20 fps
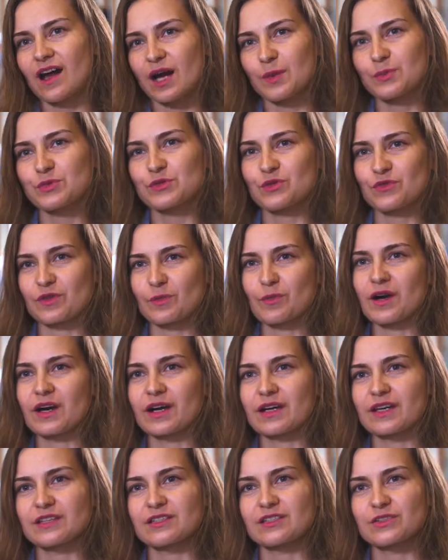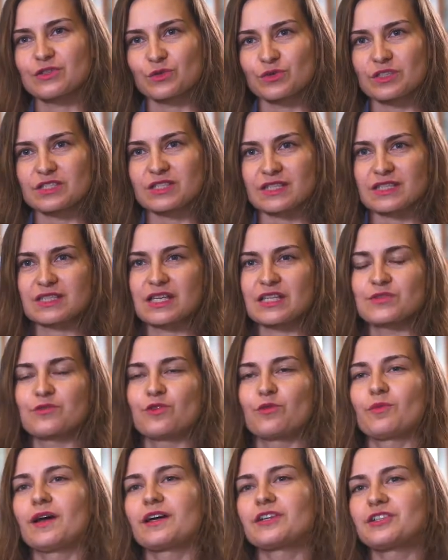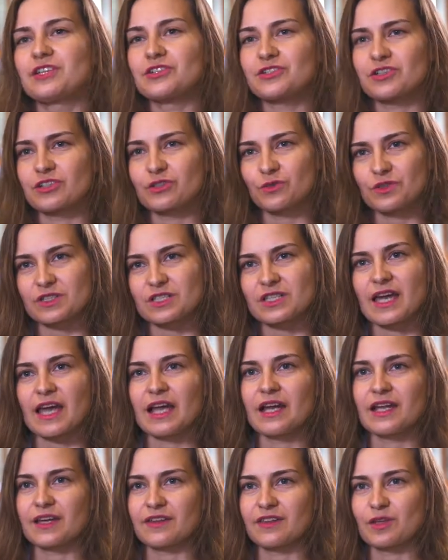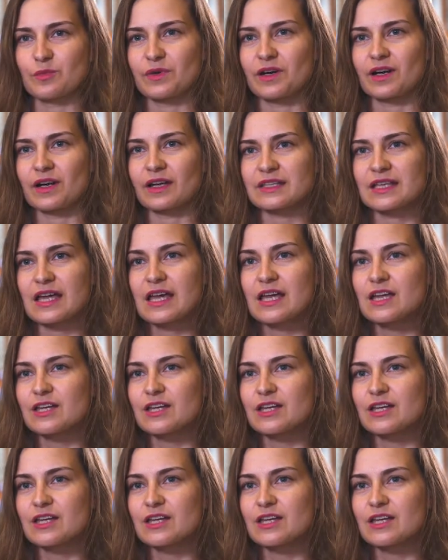up to the market, to the successful market entry, to the scaling of the market.